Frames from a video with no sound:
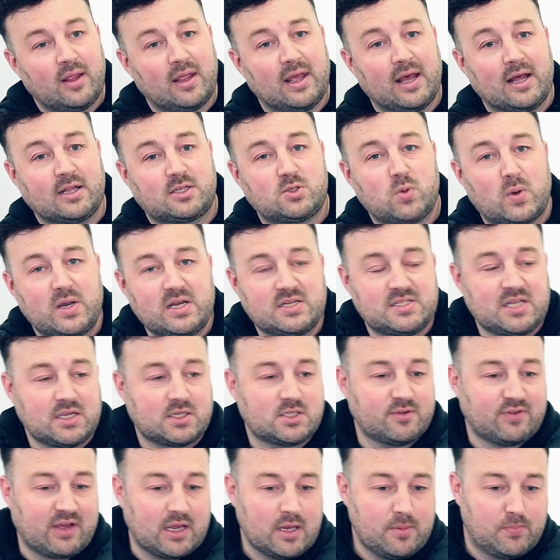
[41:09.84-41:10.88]
Yeah, 26th
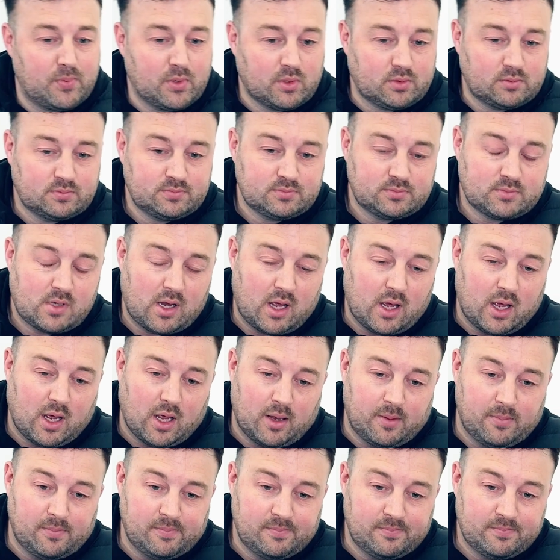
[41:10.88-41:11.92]
of April.
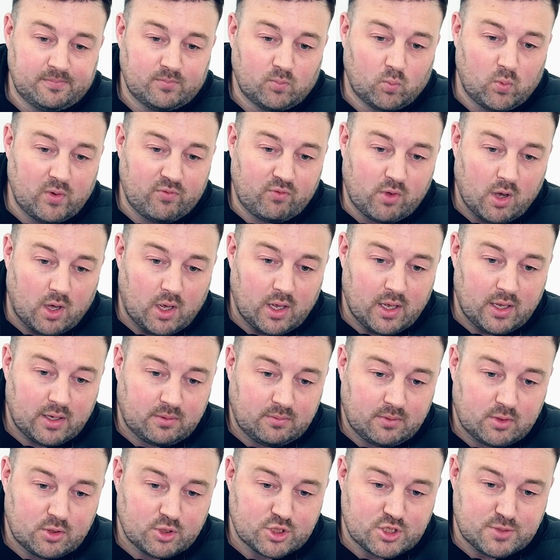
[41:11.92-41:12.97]
We've got a
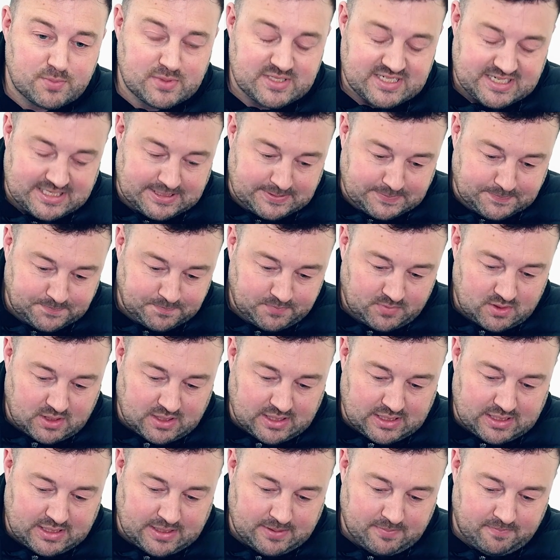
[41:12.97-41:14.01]
customer day
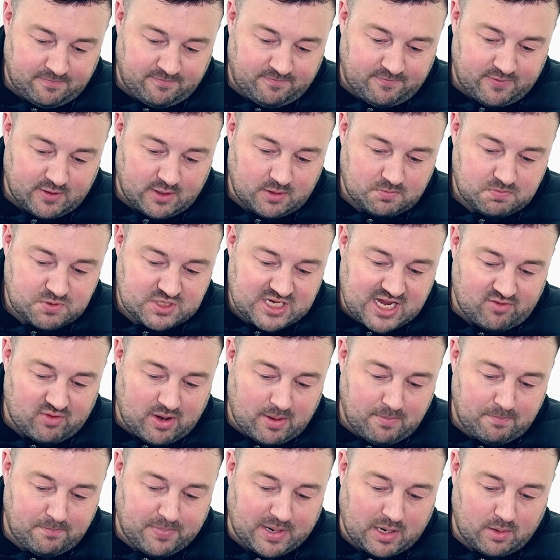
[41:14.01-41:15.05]
for
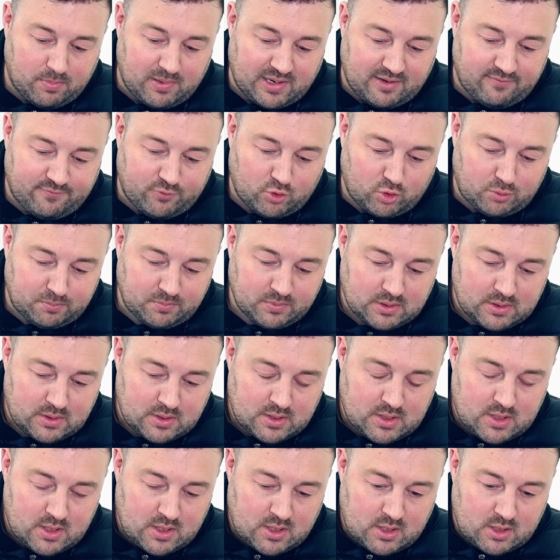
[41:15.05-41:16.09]
CRM Power Platform.
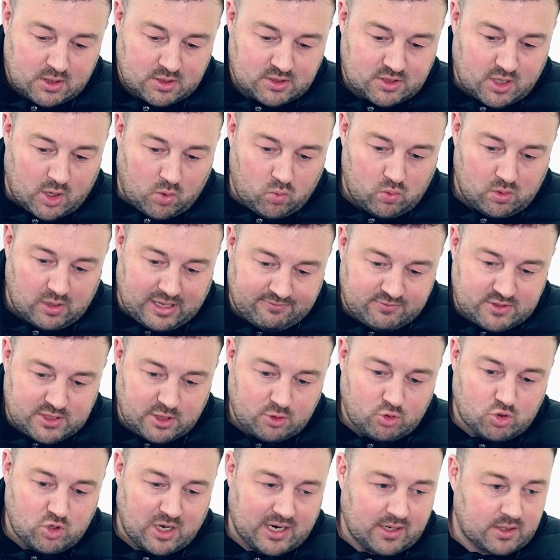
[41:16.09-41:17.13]
So we'll have
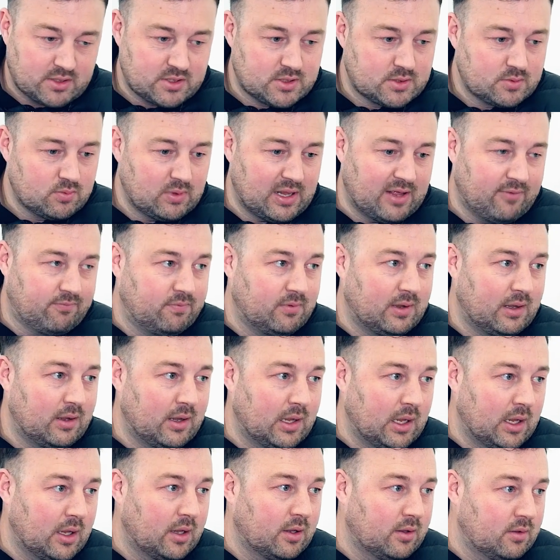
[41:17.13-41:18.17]
2 tracks. We'll
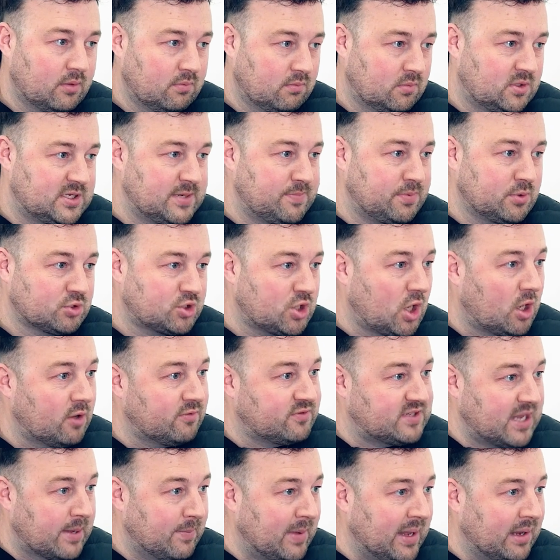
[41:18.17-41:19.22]
have typical style of
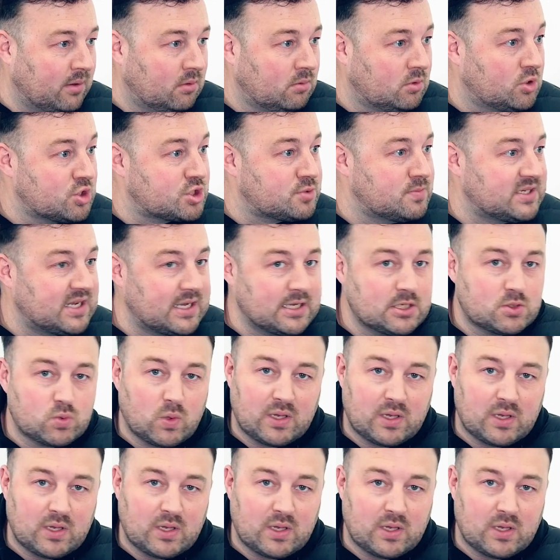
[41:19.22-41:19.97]
Tecman customer days.